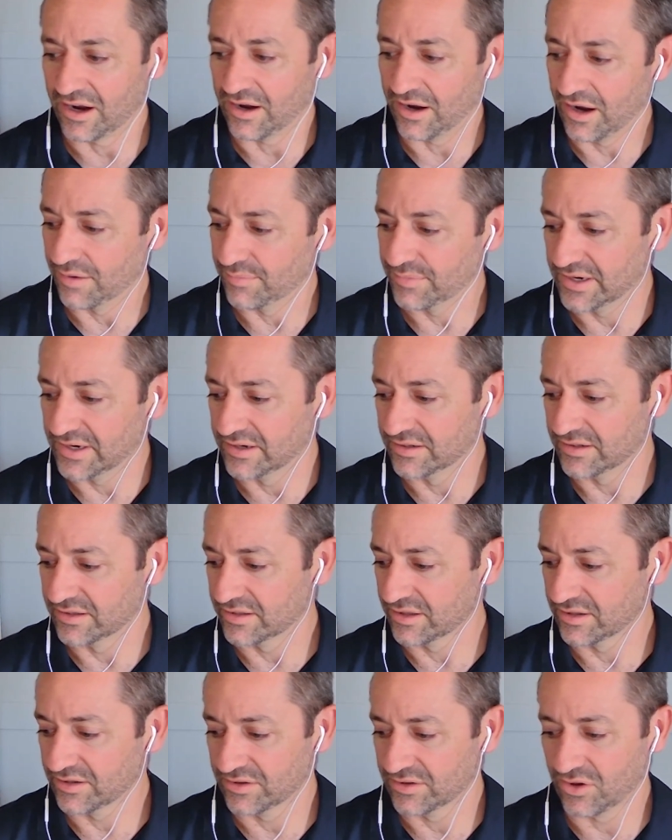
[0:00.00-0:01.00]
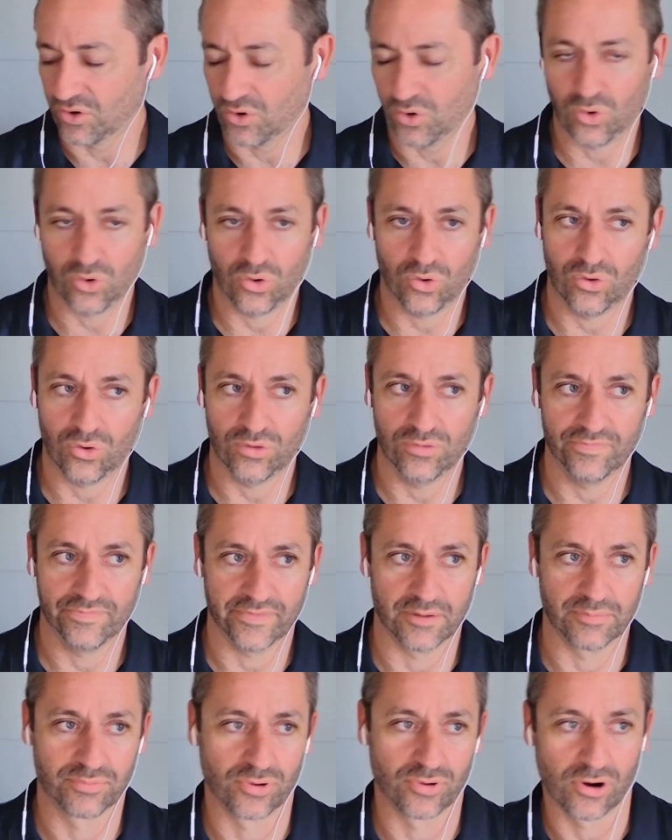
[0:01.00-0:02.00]
I mean, the whole
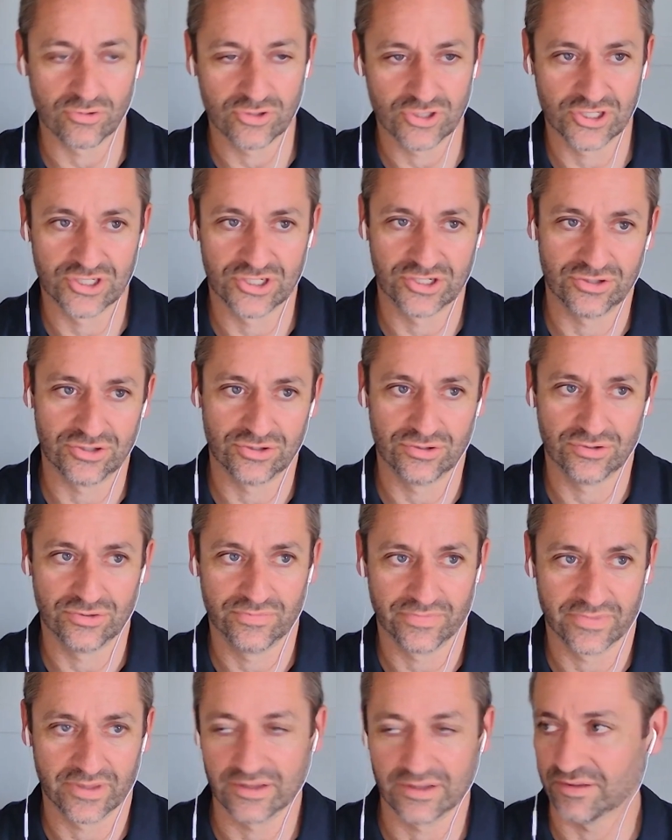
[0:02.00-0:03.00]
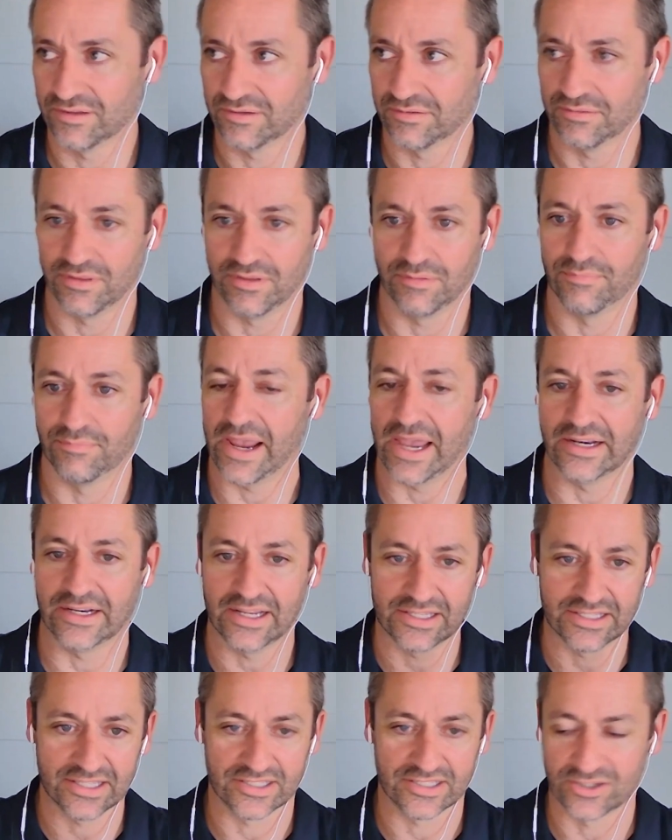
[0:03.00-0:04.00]
approach to the
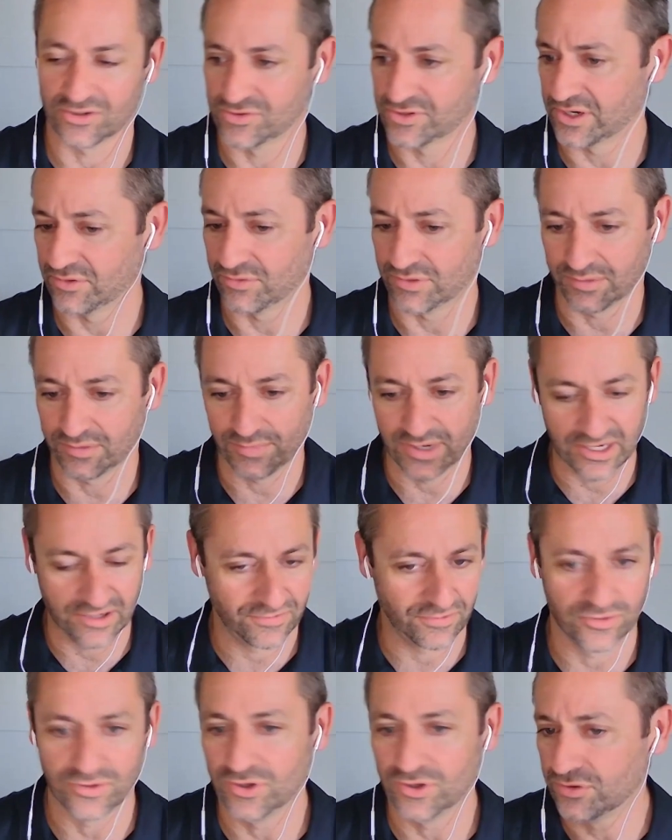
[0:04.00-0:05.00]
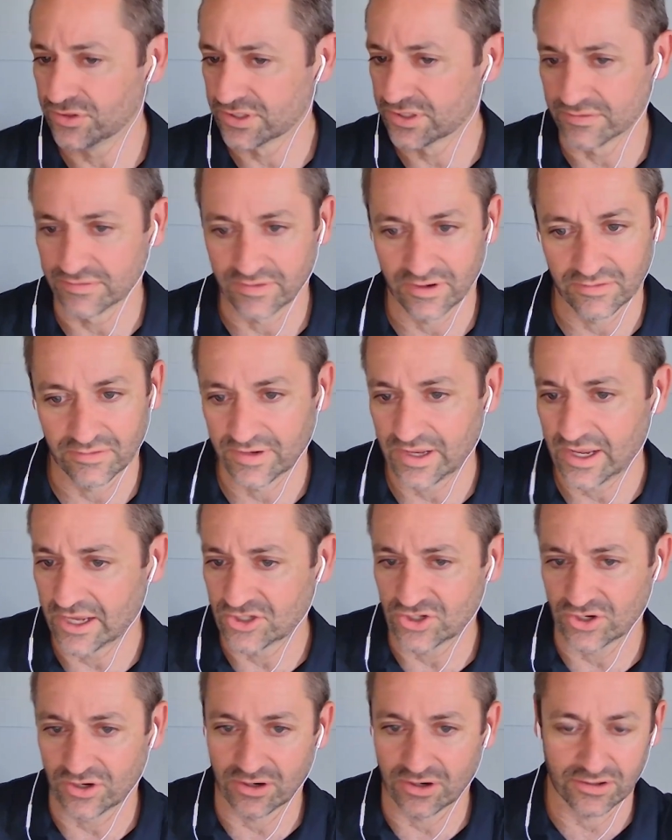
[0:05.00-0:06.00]
mandates associated with the meaningful use of
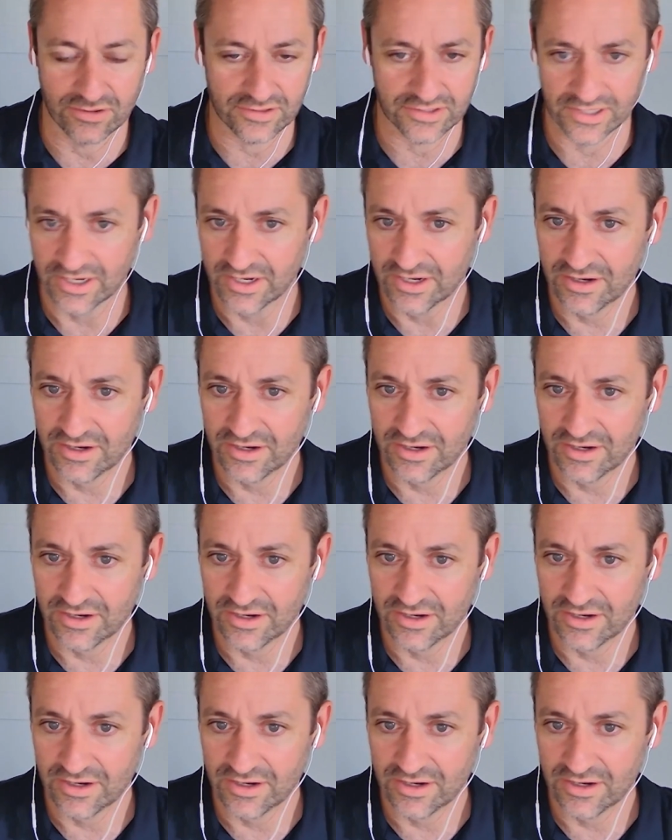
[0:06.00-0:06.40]
EHRs,